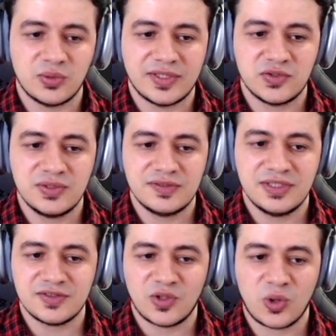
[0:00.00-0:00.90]
As you can see,
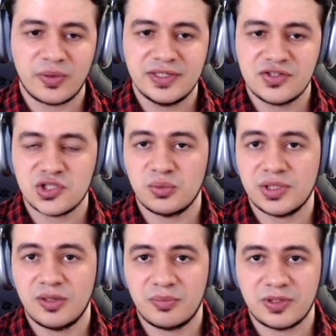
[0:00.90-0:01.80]
it's already showing
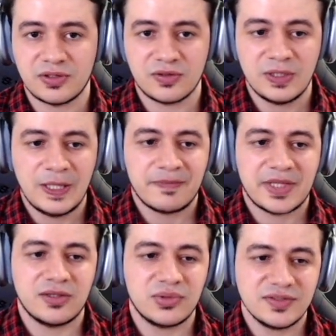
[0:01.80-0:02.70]
up here,
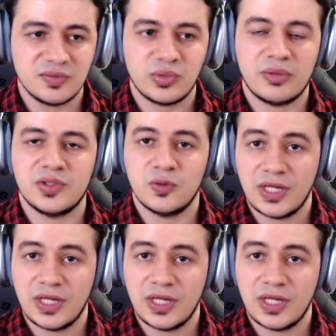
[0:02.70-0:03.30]
and the reason why we don't